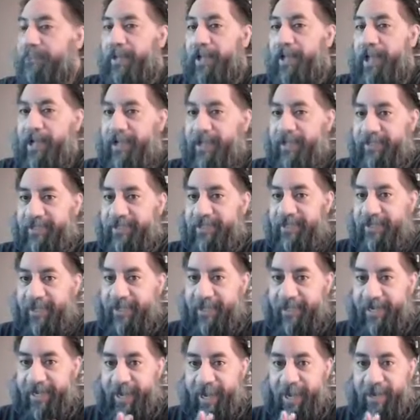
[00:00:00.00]
And it's a
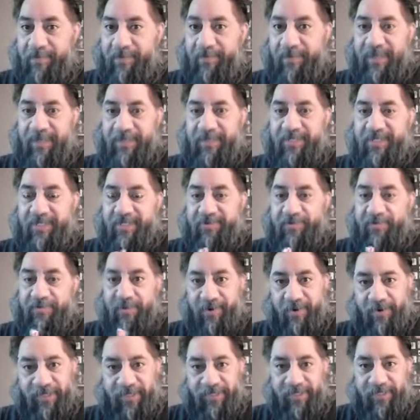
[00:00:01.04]
nameless
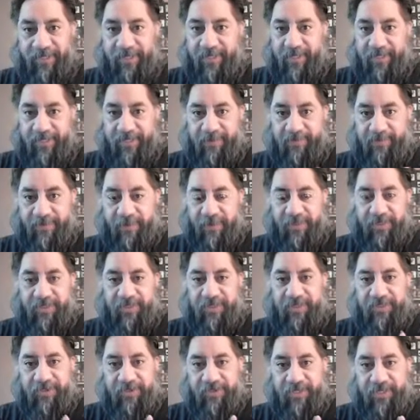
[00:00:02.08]
person. It's a
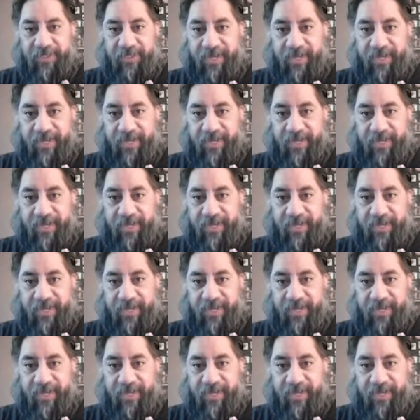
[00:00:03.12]
person whose